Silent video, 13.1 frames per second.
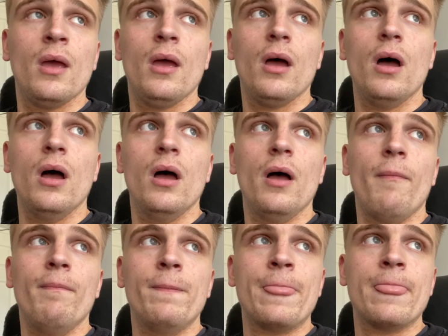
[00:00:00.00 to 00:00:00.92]

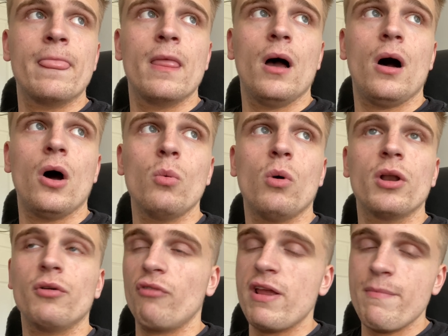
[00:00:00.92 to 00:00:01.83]
I want
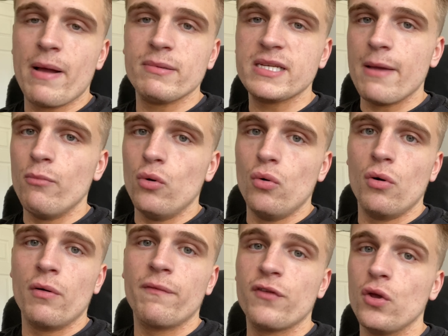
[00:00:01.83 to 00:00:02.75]
a remap to get
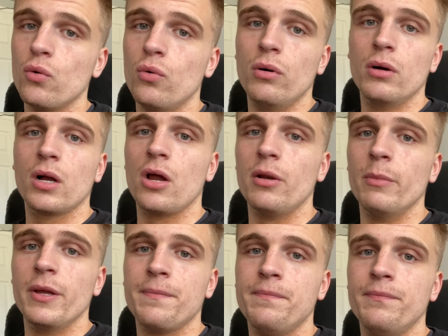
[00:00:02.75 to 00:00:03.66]
more fuel economy.